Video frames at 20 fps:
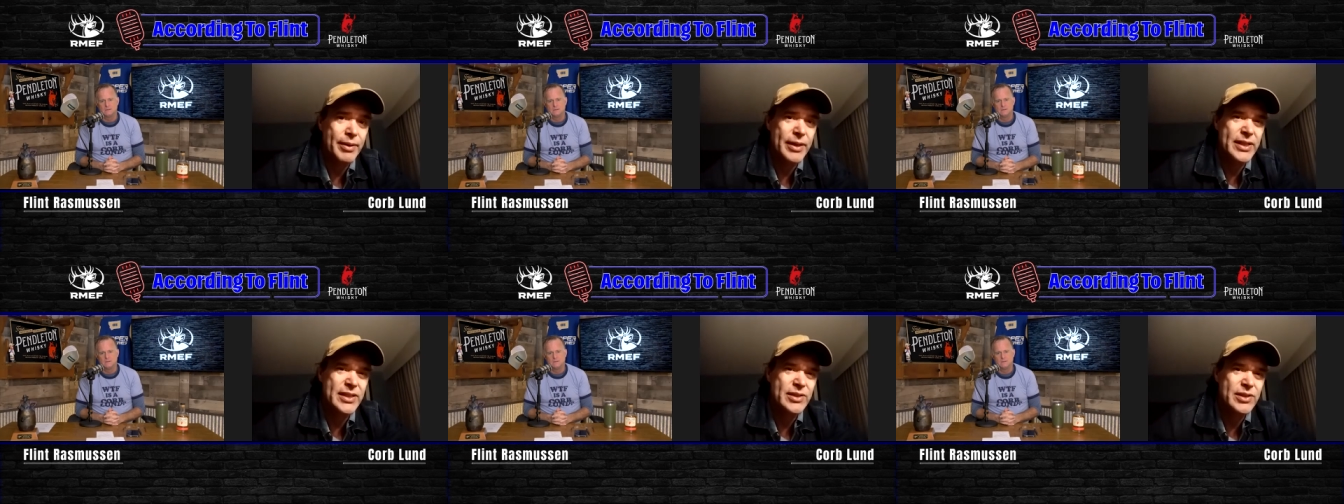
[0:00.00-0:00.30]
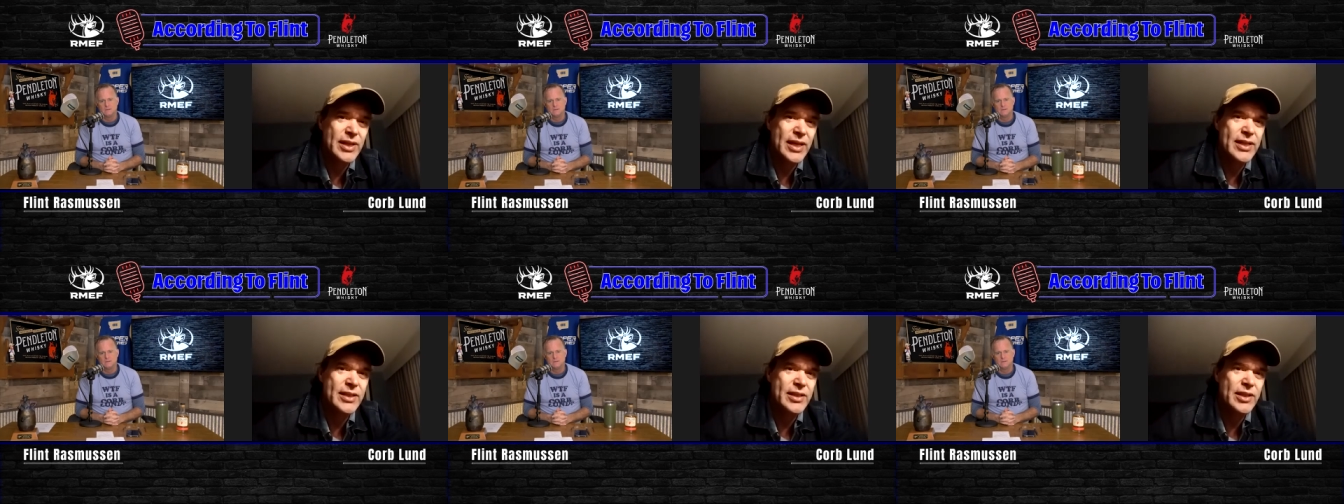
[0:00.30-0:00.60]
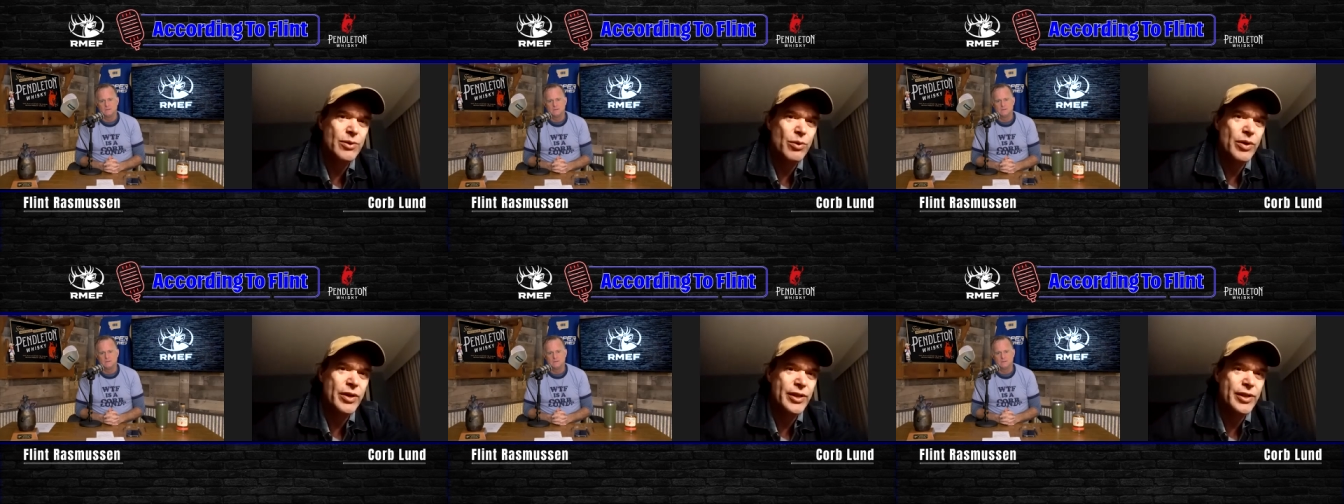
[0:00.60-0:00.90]
But it's
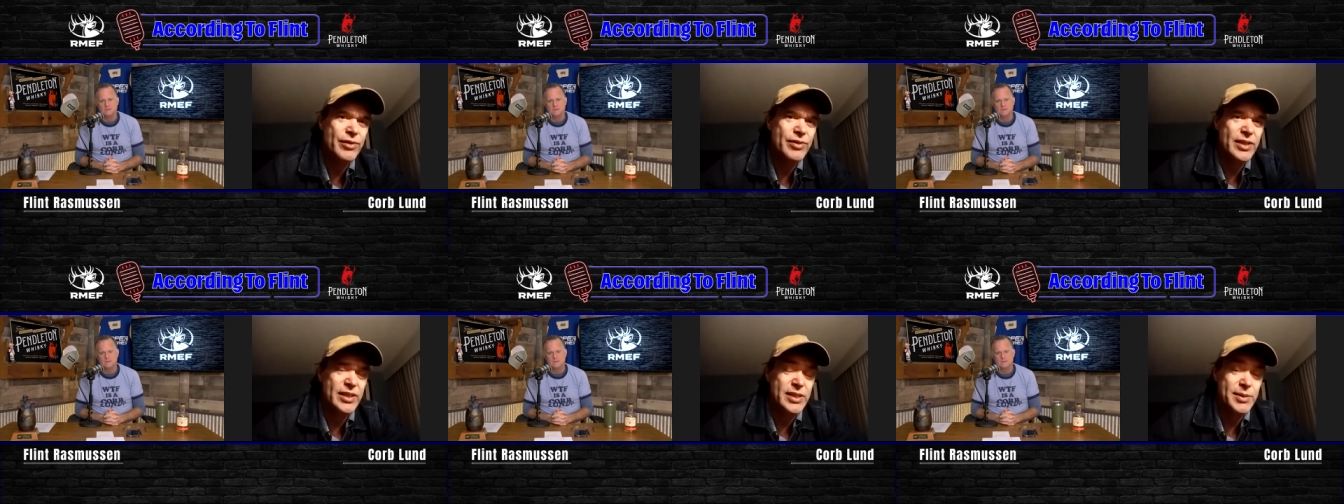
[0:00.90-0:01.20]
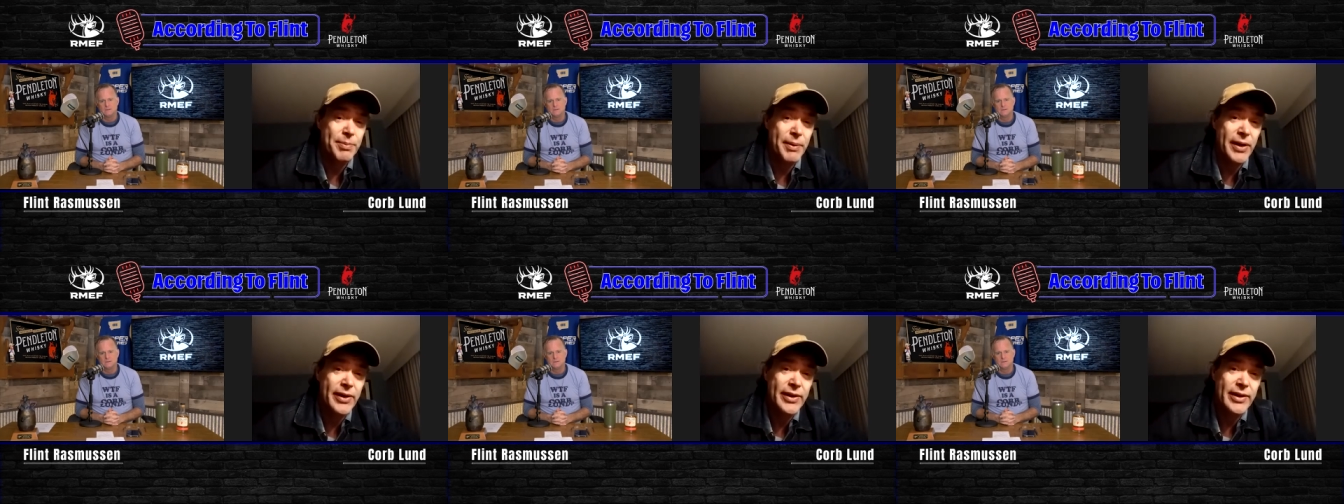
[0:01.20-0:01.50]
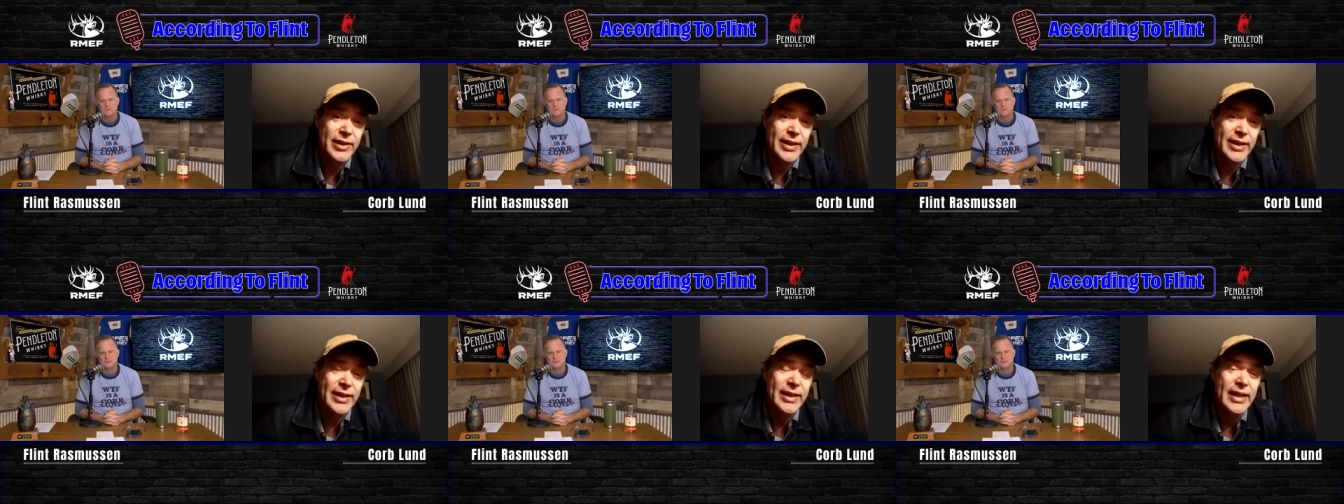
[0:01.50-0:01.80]
it you want to use it
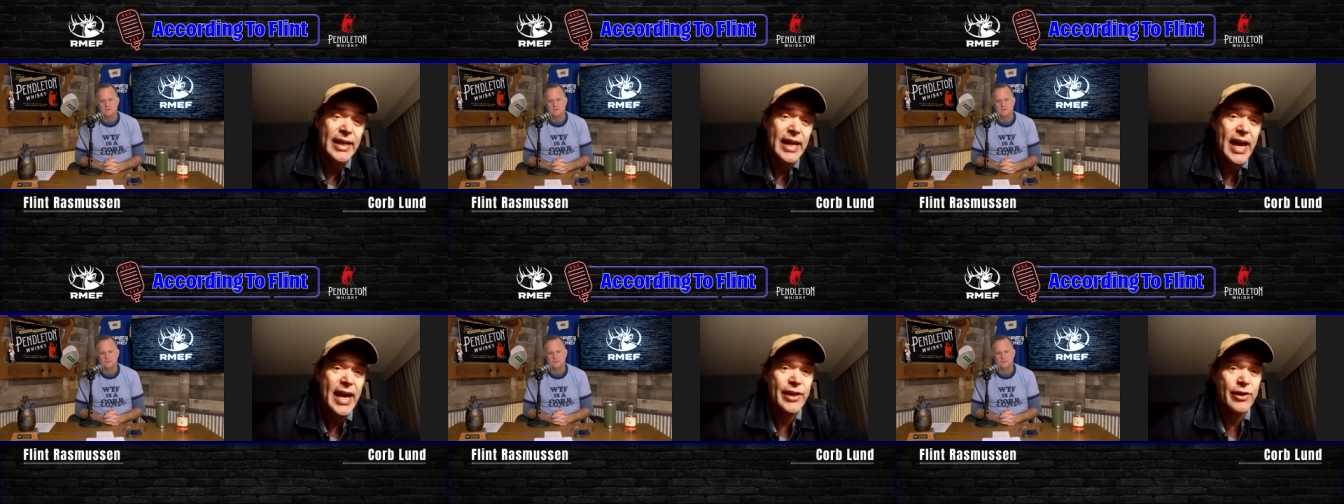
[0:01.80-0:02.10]
sparingly,